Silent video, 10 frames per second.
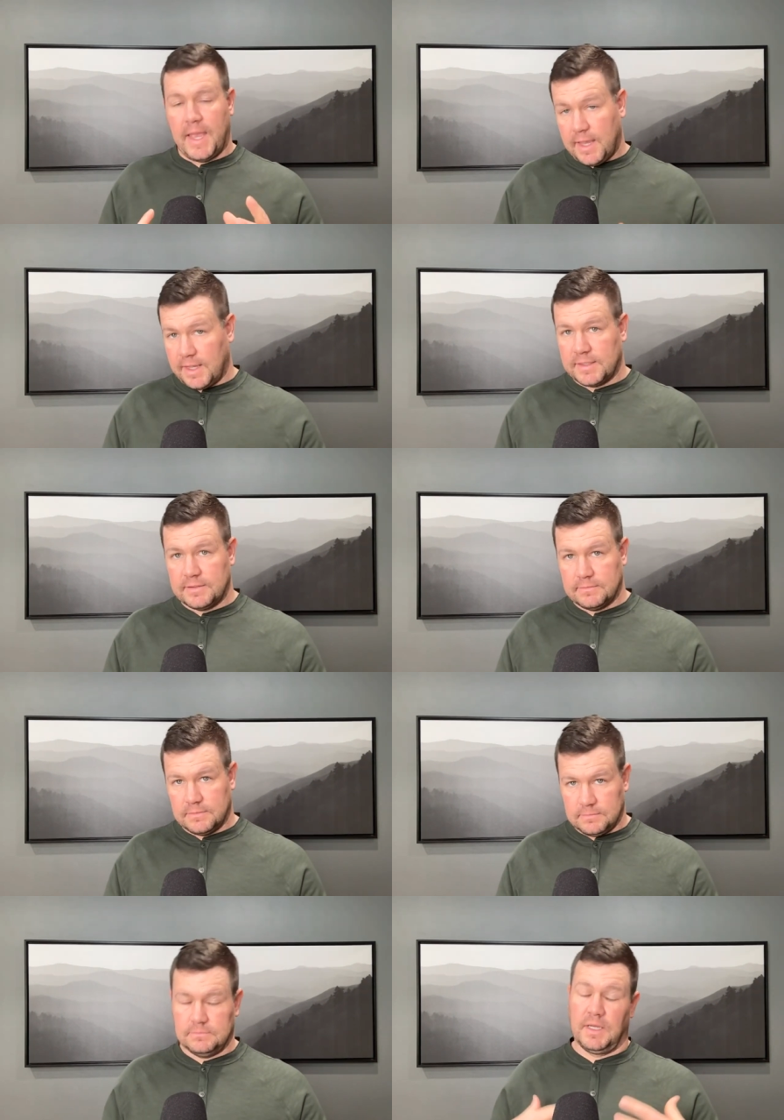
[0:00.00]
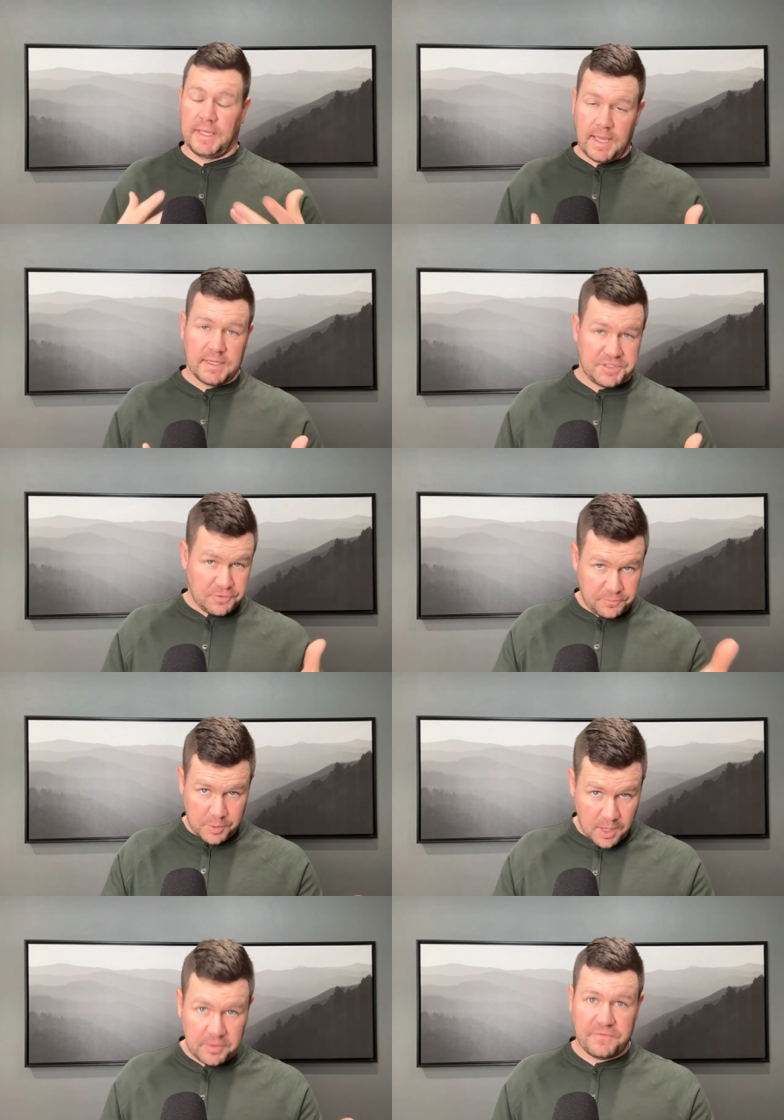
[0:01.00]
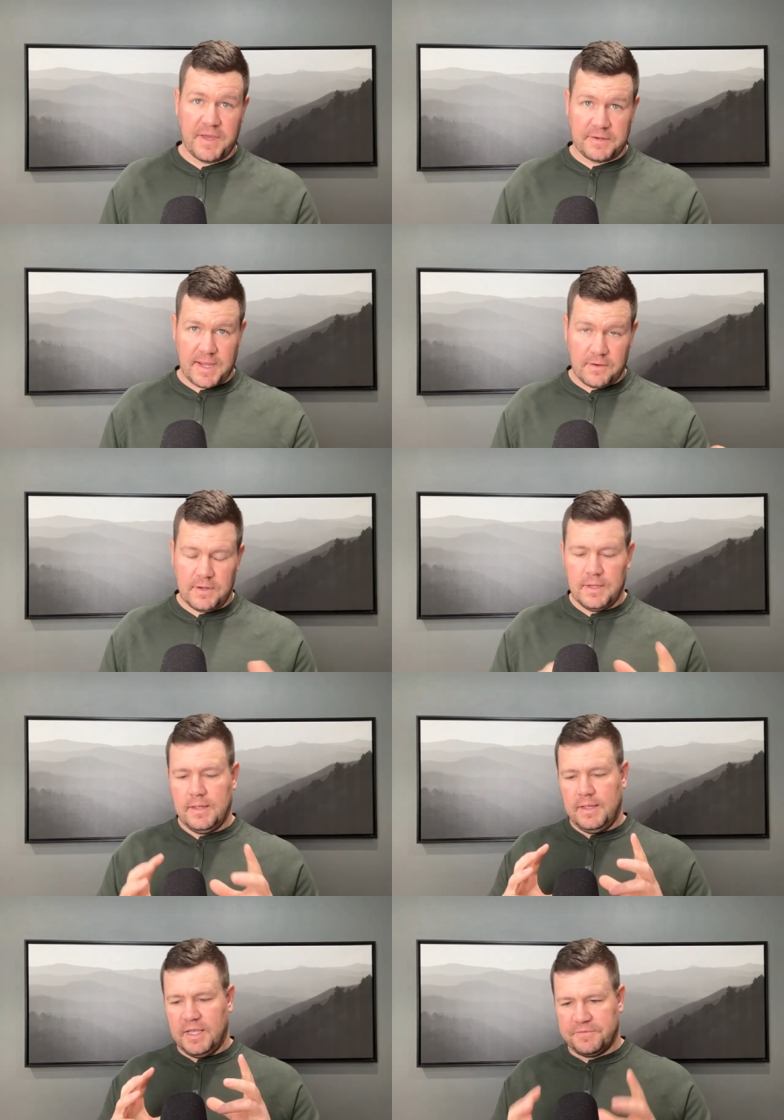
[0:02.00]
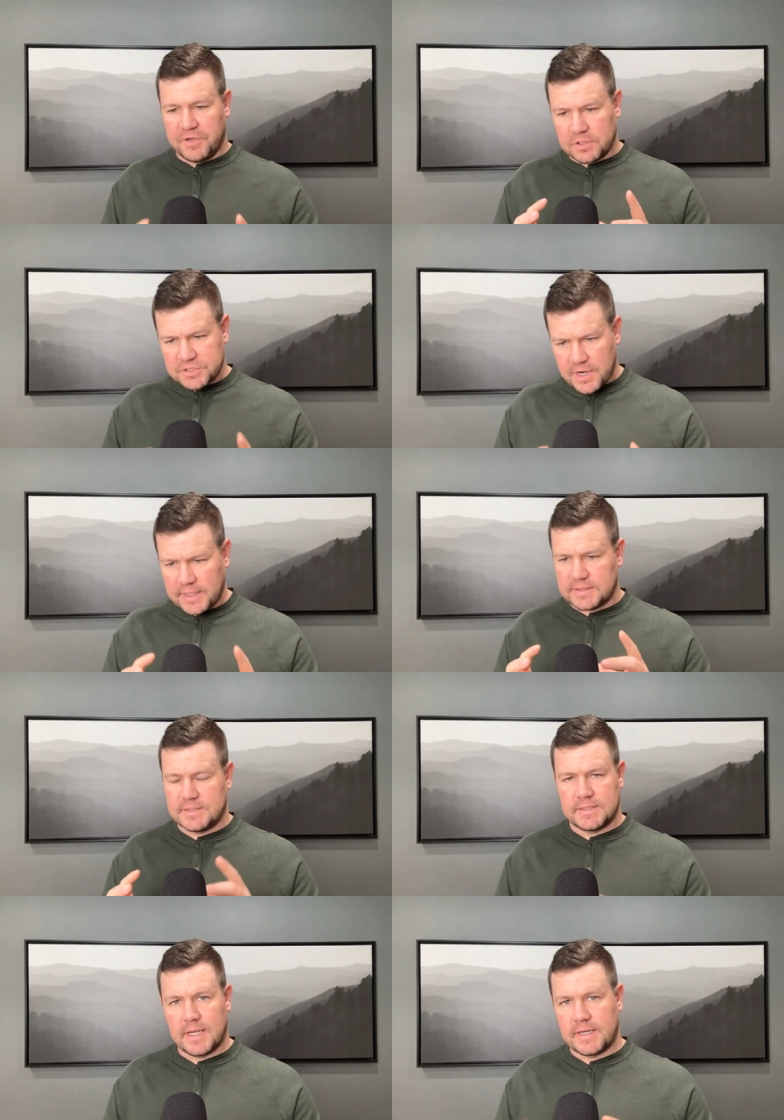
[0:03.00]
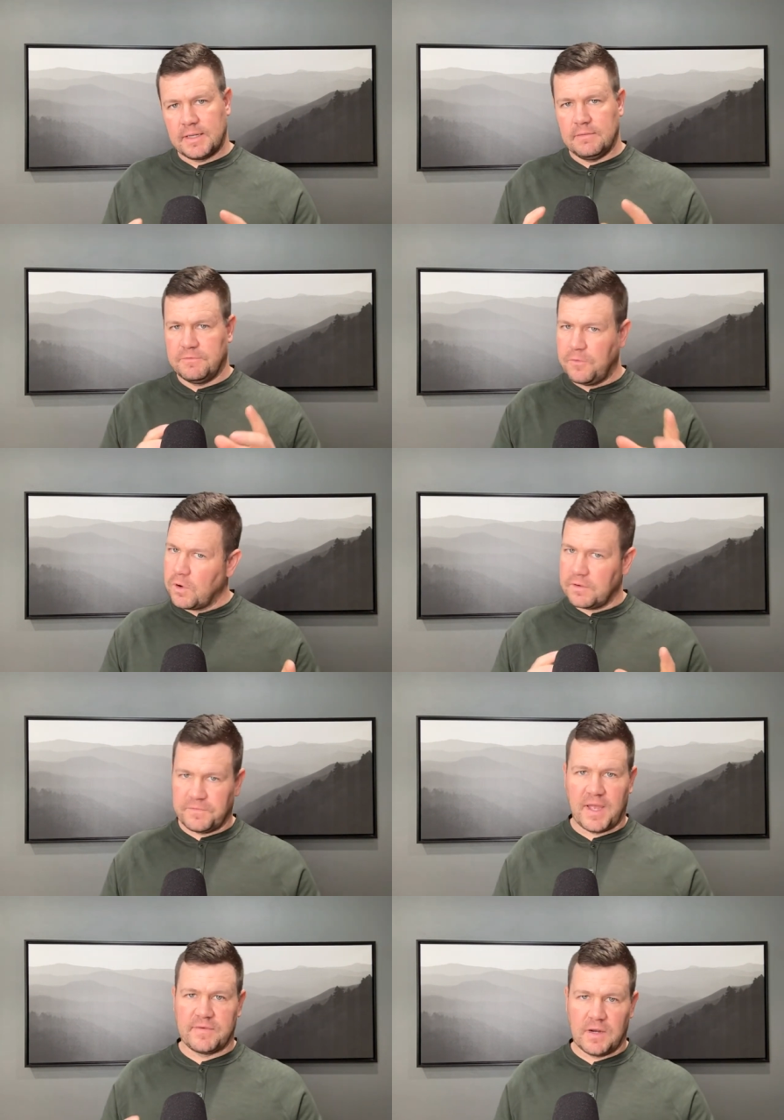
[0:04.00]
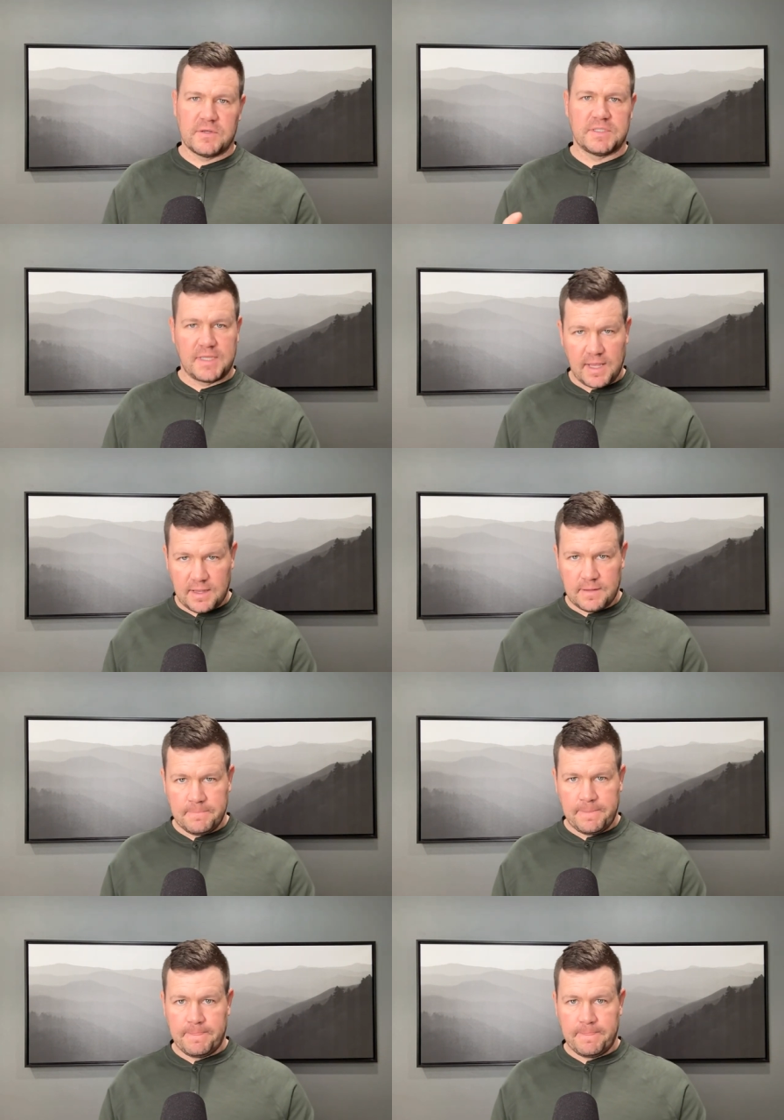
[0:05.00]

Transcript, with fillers: And again, as you've probably found out, if you're trying to study four to five hours a day,